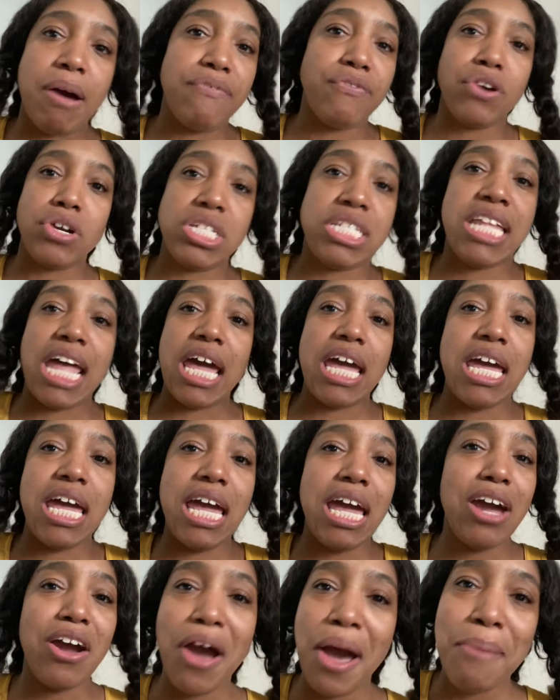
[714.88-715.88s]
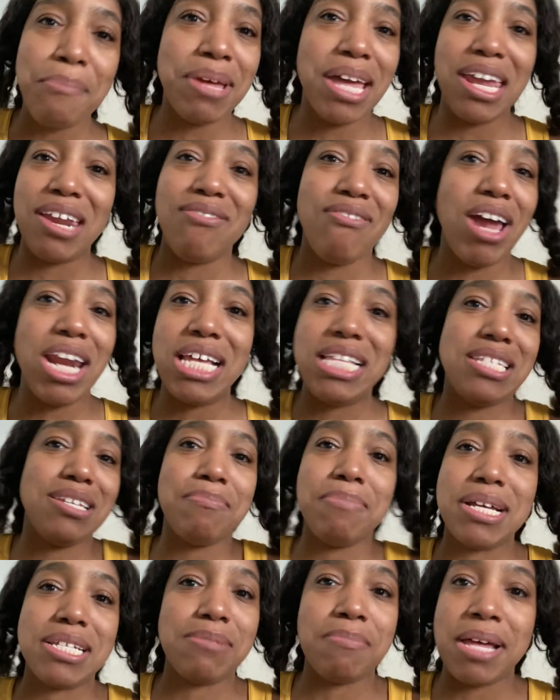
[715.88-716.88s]
first day here, I'm getting ready to
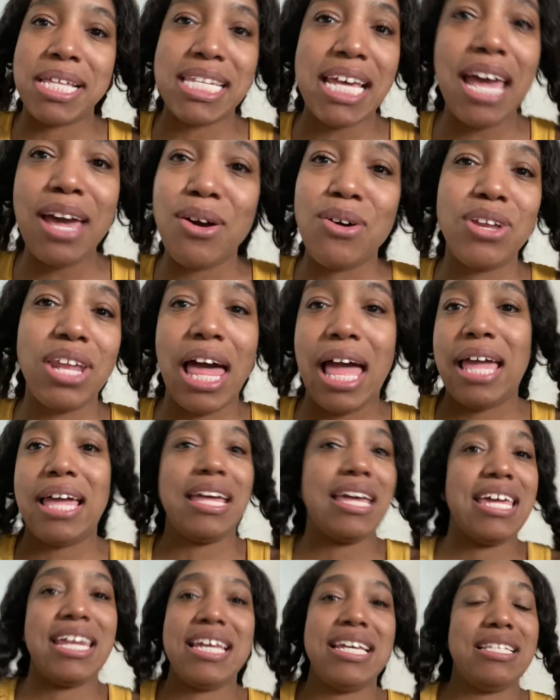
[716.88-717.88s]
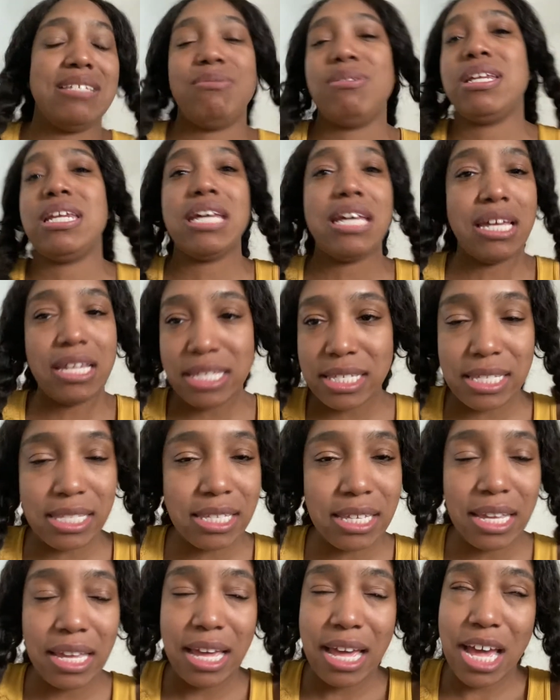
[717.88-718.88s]
bust my tail. Like it is what it is.
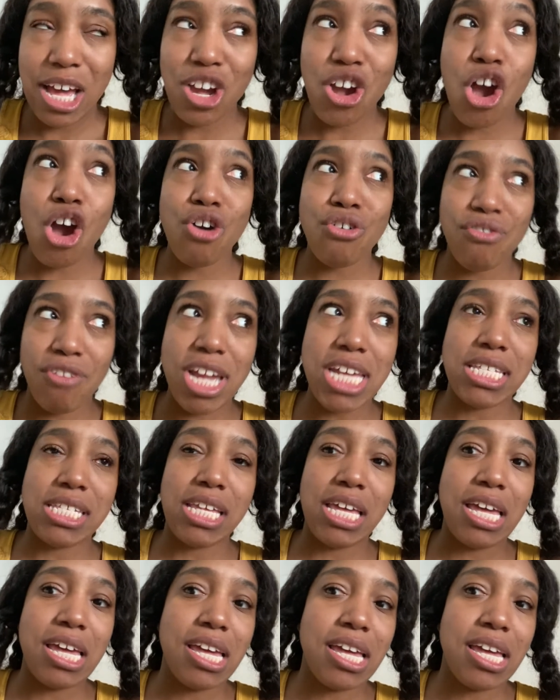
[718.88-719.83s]
Crazy.